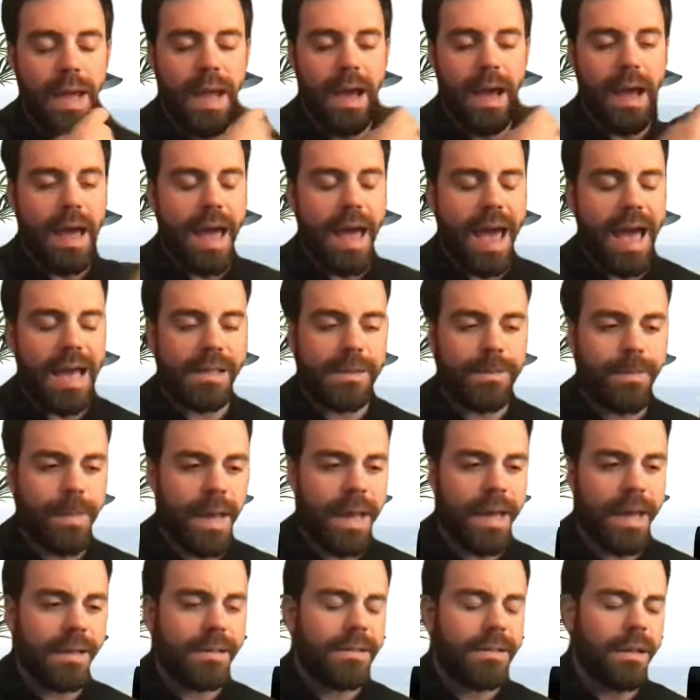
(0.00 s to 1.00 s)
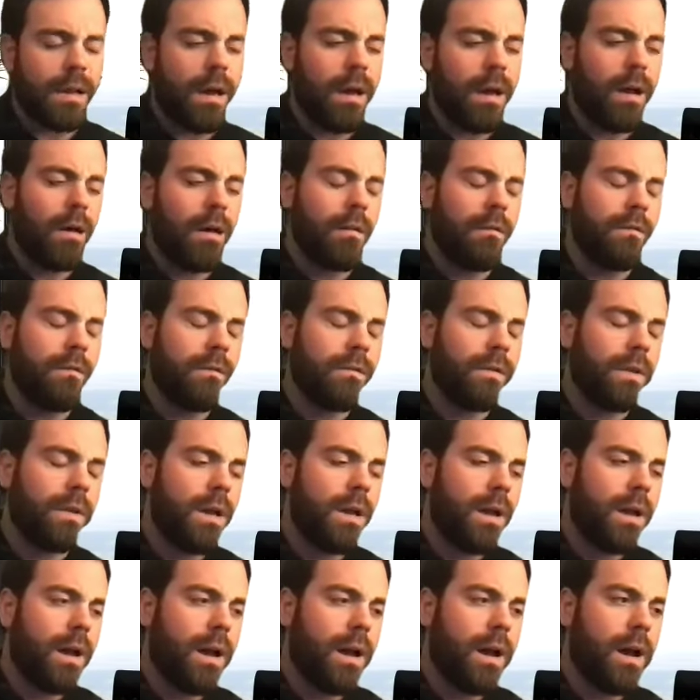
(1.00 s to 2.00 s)
aspects of
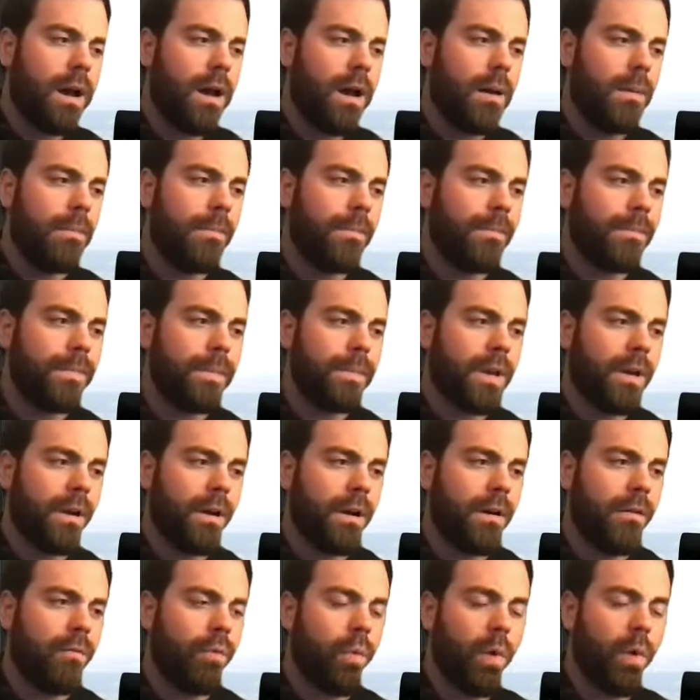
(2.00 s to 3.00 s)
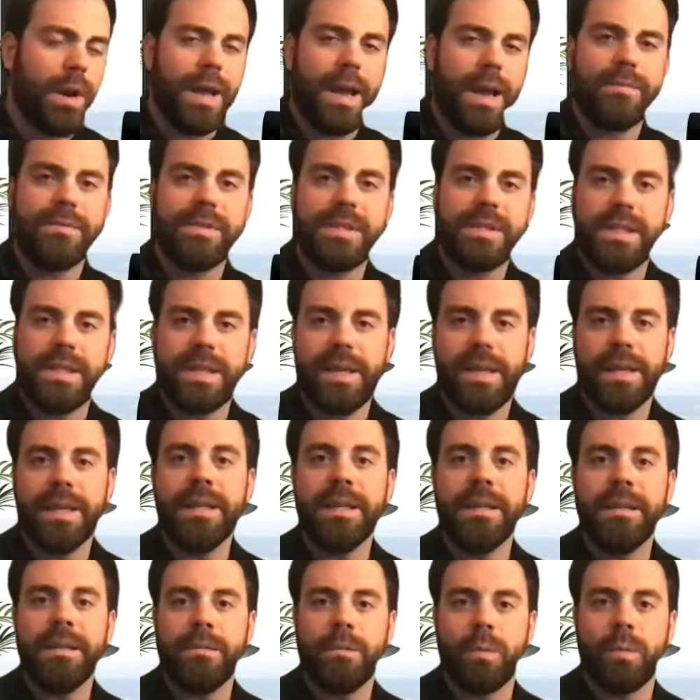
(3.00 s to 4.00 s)
what I've
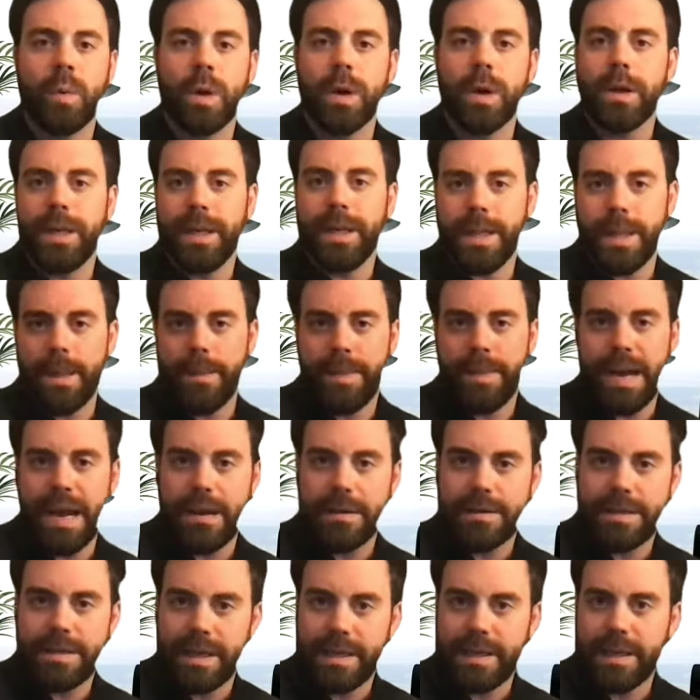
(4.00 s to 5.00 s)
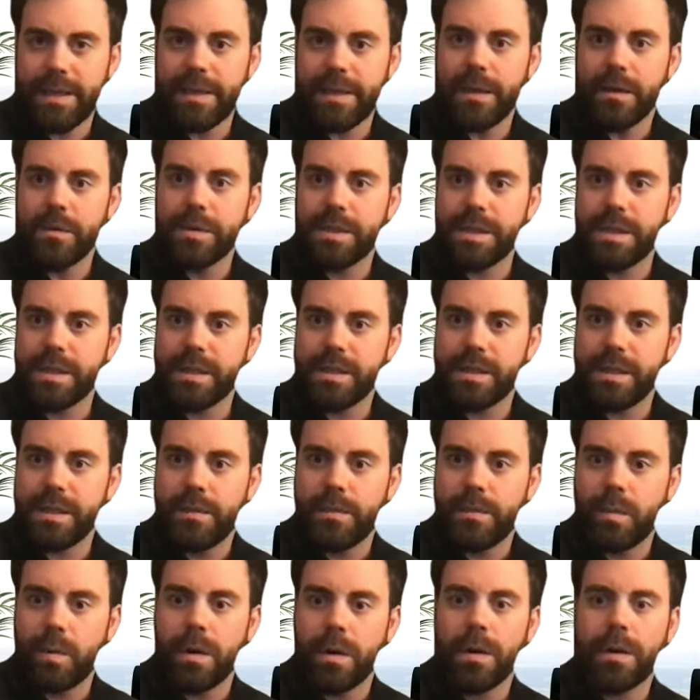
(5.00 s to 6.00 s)
seen working in the biotech
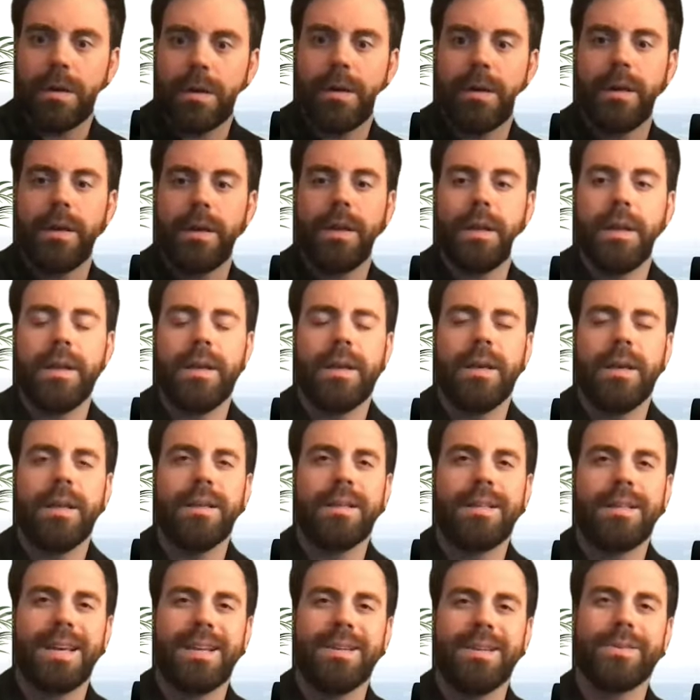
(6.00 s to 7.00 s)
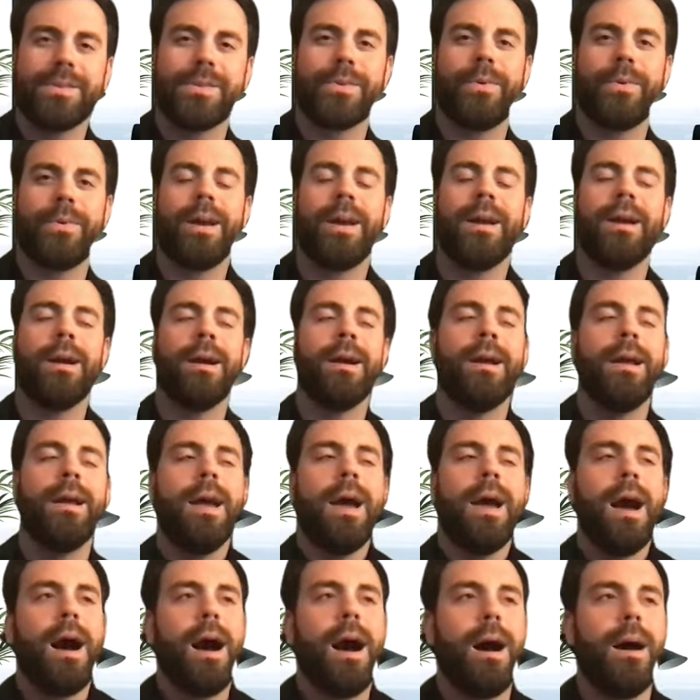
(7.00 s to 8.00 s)
ecosystem, working in Kendall Square,
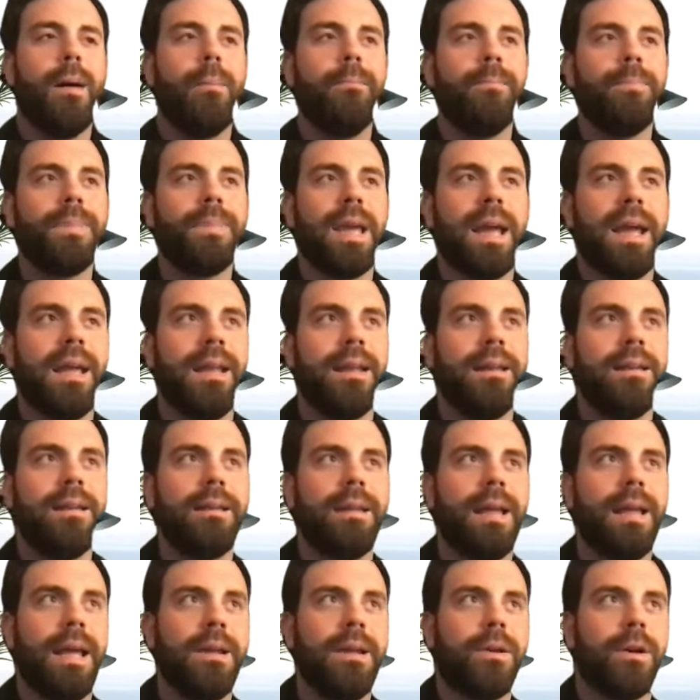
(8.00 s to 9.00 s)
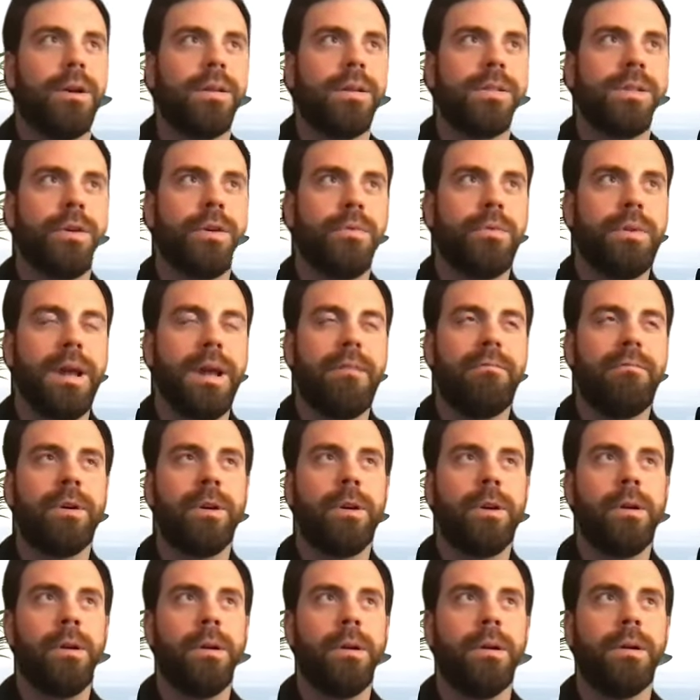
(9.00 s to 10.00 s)
and also
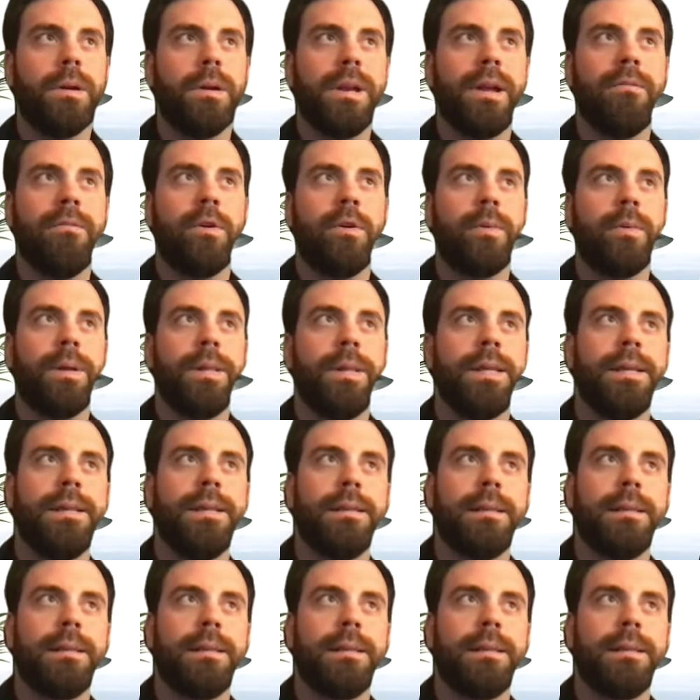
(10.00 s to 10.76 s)
never really